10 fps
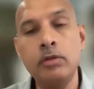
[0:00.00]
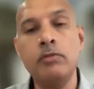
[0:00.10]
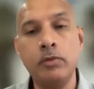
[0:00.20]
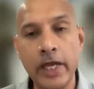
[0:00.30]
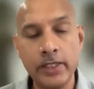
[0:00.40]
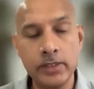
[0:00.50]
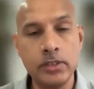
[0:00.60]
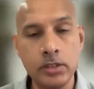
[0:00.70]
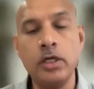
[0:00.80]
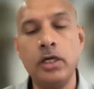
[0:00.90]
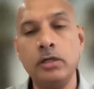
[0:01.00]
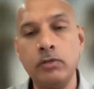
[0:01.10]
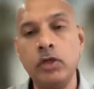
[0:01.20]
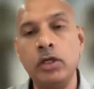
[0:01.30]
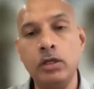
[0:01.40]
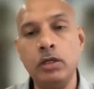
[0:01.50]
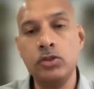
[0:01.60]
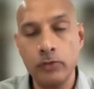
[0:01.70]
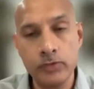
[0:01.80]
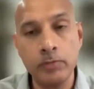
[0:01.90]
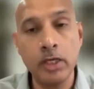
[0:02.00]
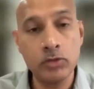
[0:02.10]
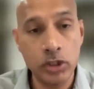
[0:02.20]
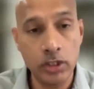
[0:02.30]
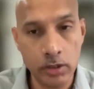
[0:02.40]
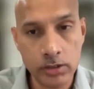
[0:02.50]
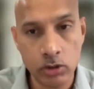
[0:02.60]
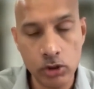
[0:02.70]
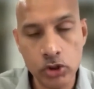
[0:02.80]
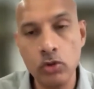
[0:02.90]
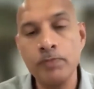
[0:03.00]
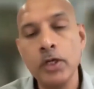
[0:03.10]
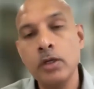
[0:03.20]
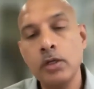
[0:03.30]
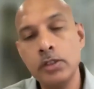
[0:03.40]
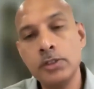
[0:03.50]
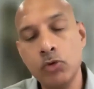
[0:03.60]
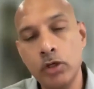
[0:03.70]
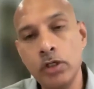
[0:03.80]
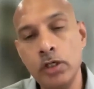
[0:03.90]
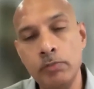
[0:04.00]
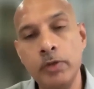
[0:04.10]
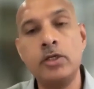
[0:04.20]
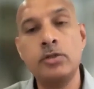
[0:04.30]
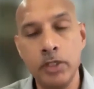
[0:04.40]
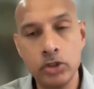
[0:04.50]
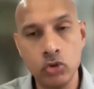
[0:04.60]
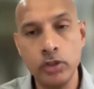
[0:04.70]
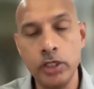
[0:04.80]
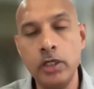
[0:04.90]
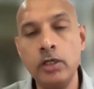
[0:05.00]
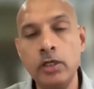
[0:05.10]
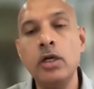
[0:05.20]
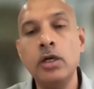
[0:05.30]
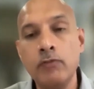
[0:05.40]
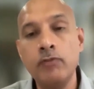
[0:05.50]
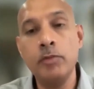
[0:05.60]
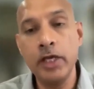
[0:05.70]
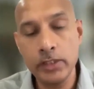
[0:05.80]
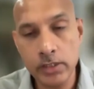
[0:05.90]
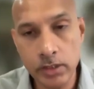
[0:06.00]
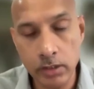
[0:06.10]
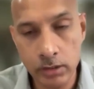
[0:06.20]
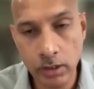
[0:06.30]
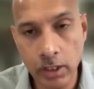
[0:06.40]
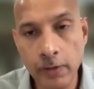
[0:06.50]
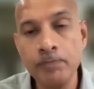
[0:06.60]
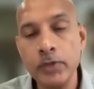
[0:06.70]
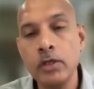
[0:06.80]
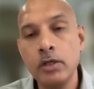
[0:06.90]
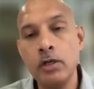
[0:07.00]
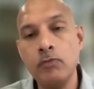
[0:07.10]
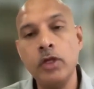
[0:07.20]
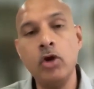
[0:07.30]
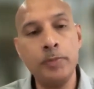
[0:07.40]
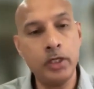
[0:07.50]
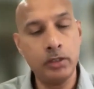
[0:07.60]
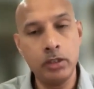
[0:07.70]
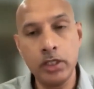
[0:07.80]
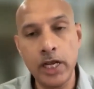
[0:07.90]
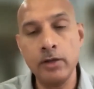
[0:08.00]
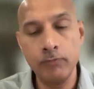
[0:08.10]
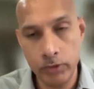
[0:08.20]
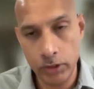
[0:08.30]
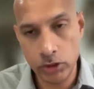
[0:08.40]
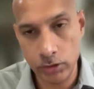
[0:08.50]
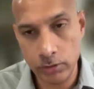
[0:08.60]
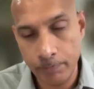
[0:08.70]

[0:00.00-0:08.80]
likes it, and we sort of sometimes share risk also in this model and make sure that everybody has a skin in the game, and we operate in tandem with each other.